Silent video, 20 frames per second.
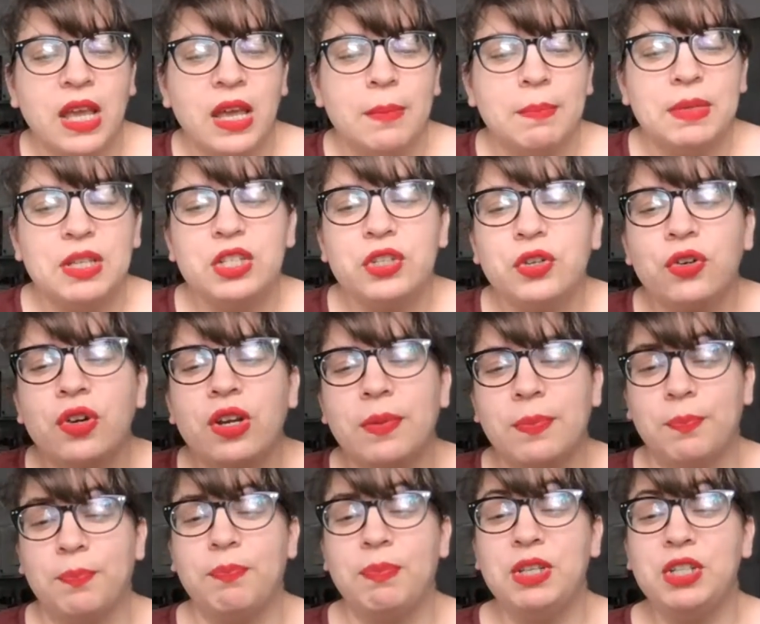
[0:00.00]
Mr.
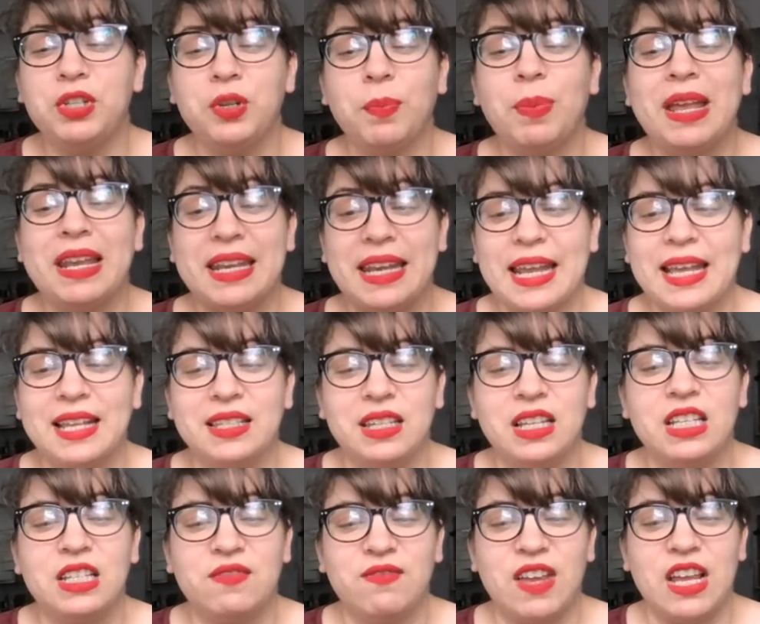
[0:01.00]

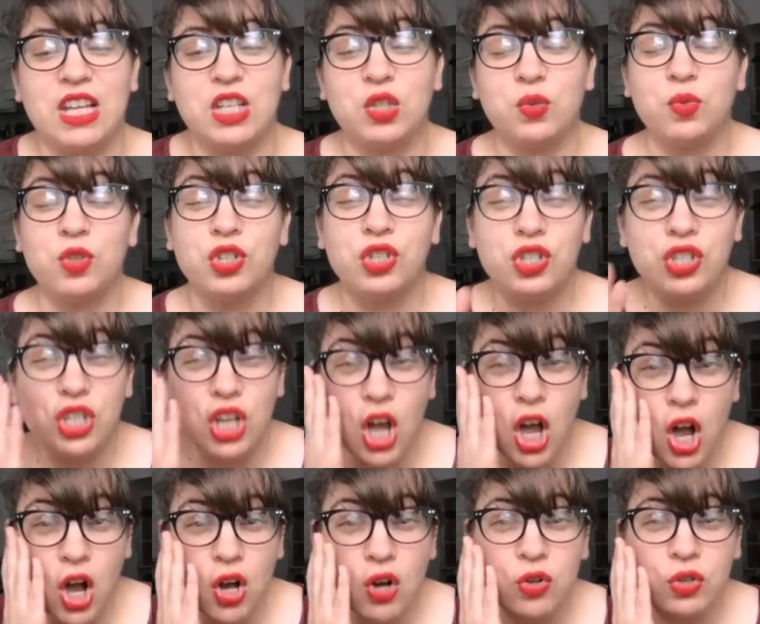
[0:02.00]
Pendanski's face was
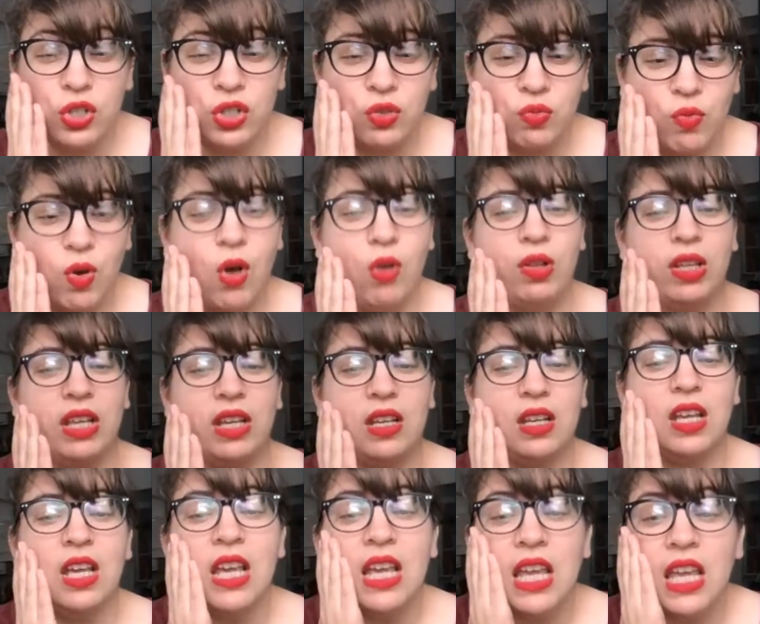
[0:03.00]
so swollen,
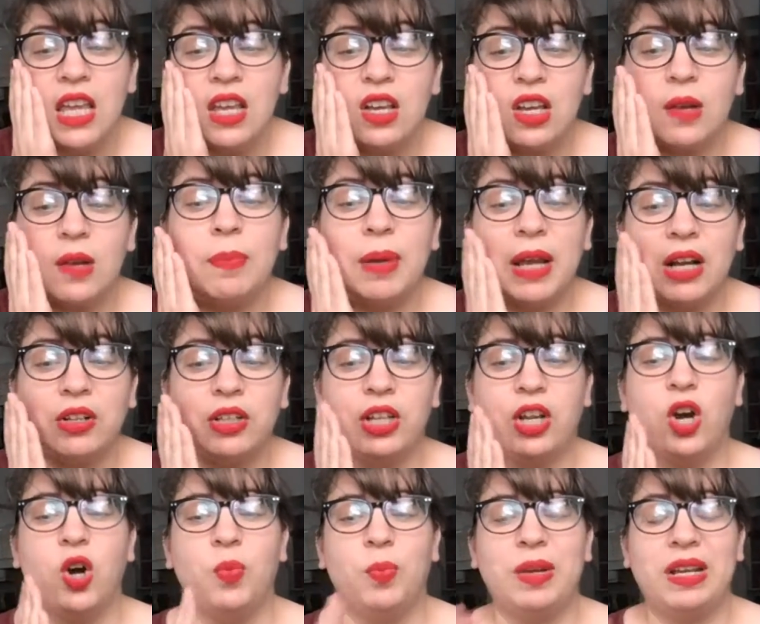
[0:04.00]
he could barely
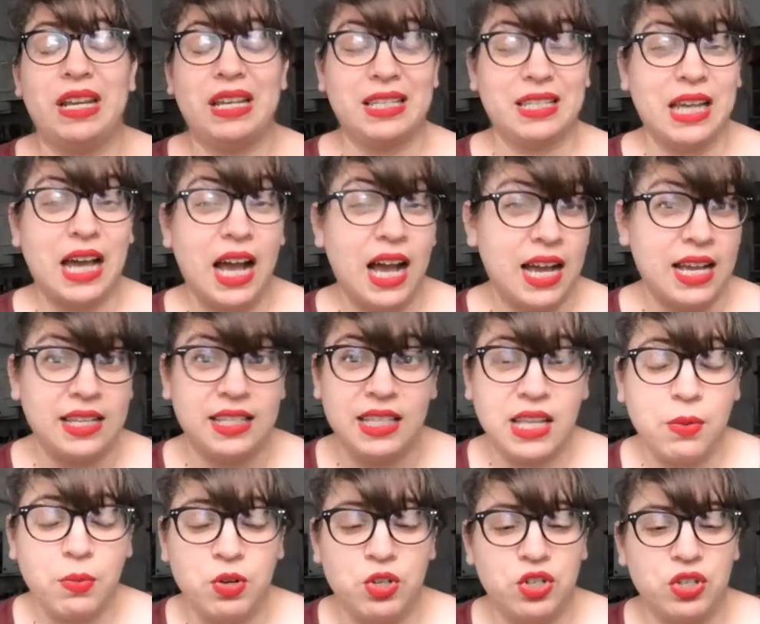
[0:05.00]
open his eyes. They
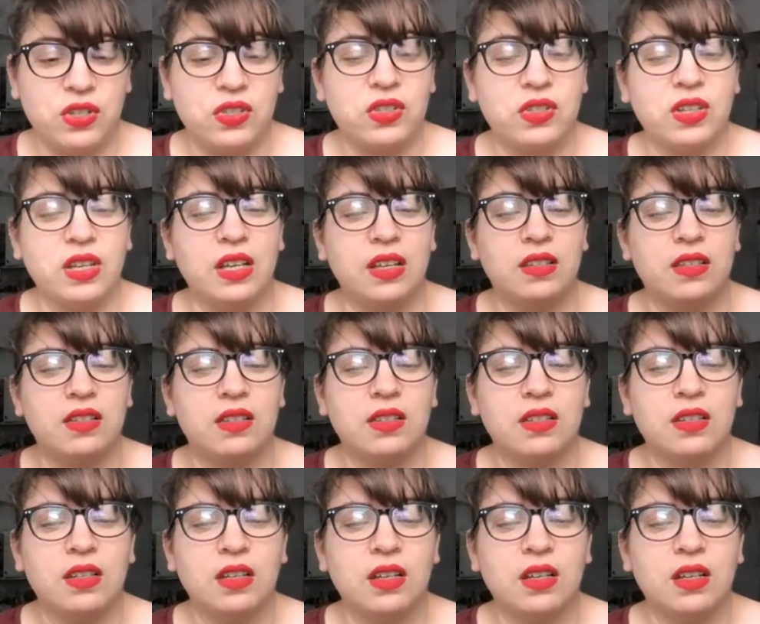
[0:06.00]
were just slits.